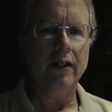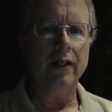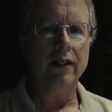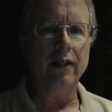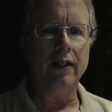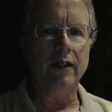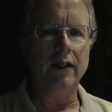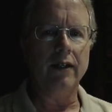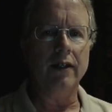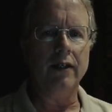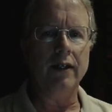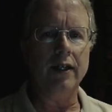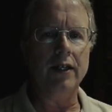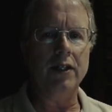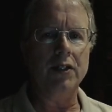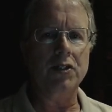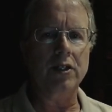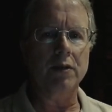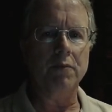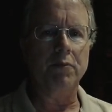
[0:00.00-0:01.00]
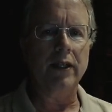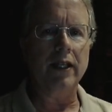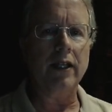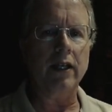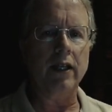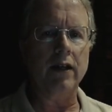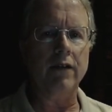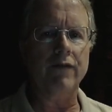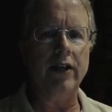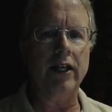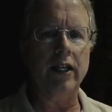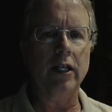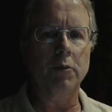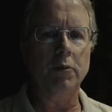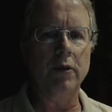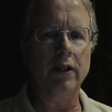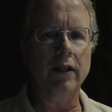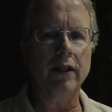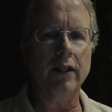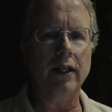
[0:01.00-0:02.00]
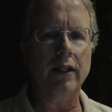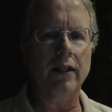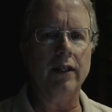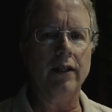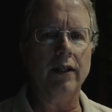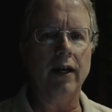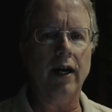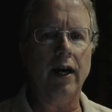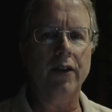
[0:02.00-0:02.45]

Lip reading: it is completely available in